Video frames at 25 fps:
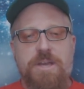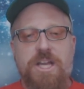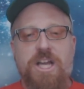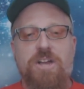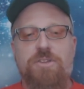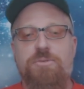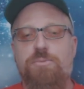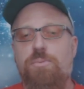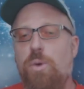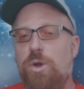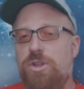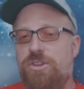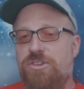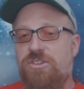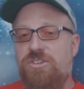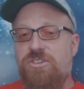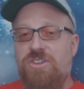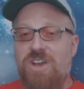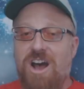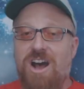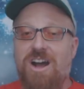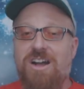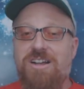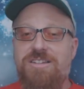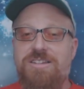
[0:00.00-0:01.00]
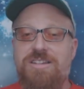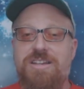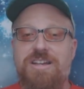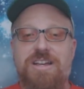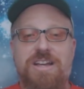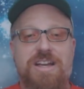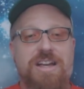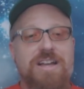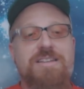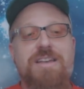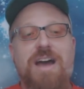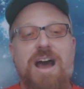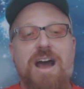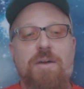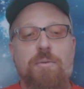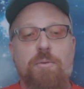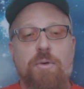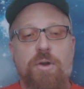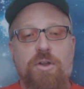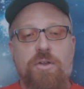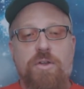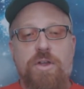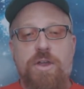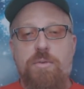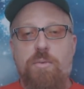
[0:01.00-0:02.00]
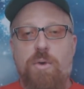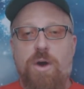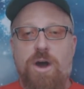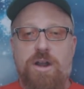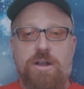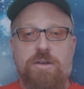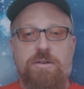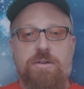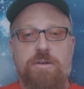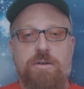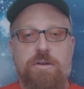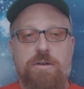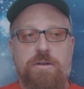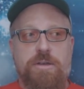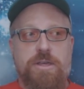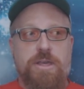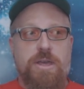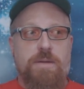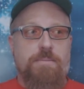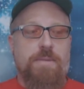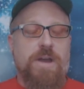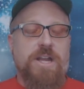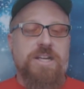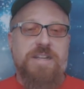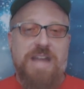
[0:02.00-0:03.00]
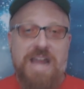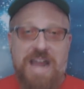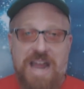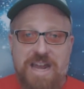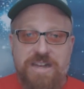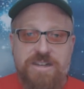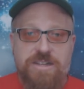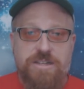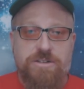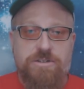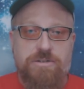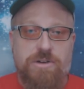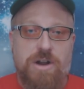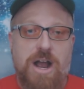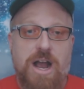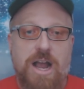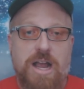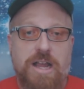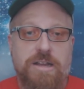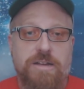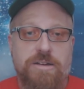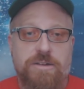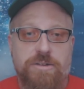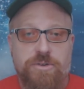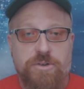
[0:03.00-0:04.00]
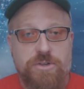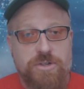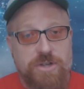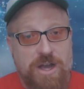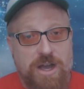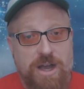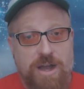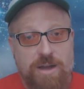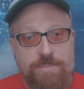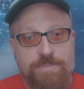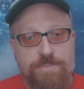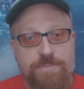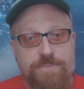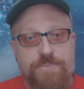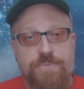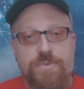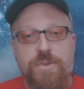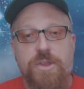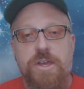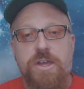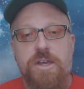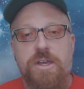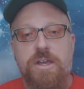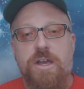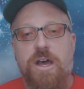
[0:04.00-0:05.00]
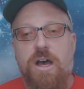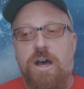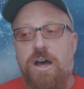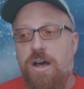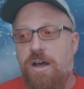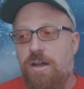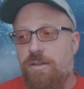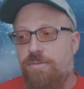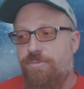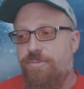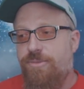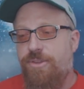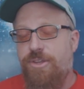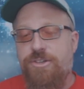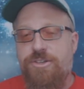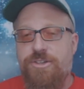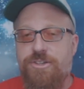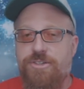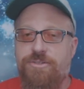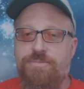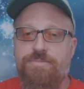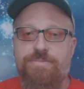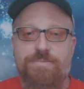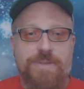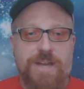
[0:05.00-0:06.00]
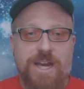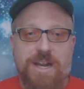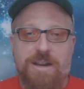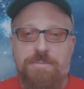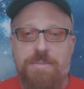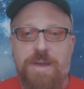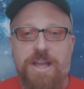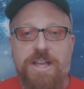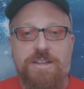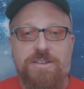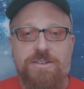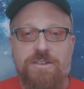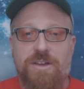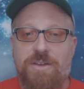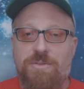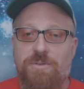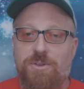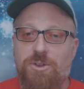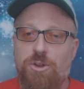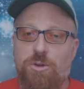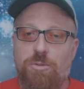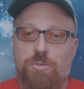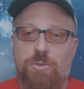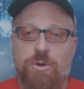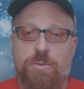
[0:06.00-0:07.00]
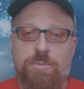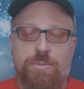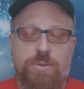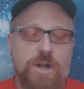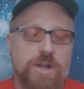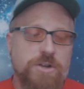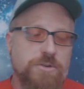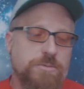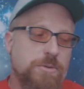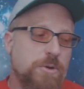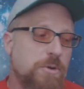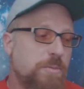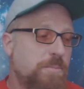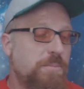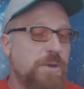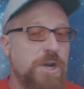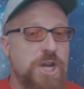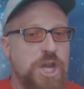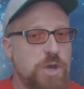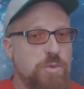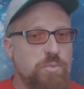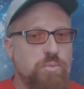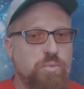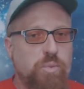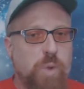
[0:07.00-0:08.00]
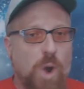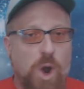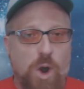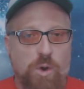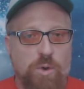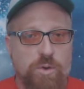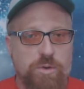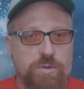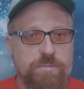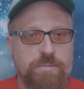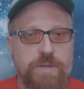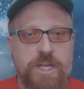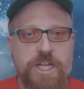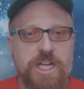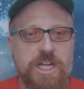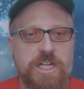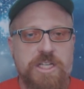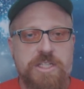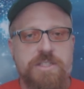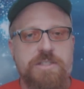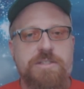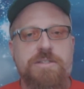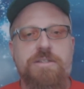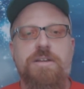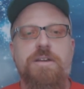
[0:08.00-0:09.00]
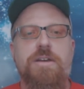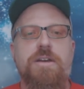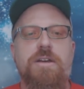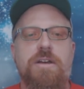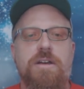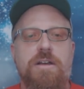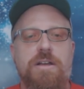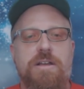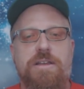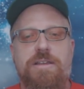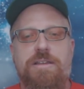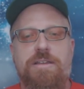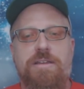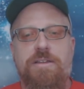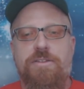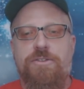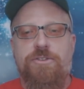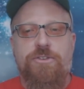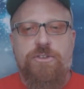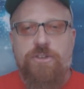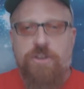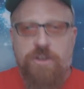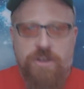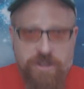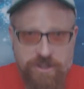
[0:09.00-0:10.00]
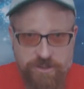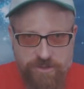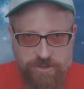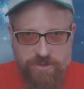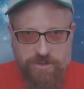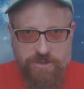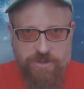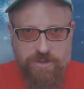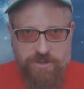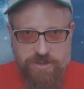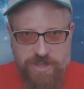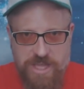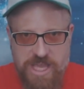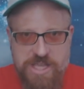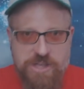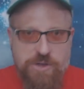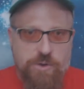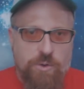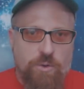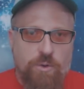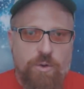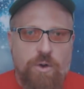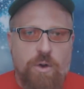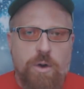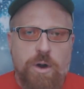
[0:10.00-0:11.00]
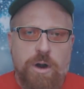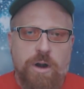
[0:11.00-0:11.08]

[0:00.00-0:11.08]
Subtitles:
Because what sucks is I really want to get my dad to try Kratom to just kind of make his life a little more pleasurable, but he won't because it's illegal,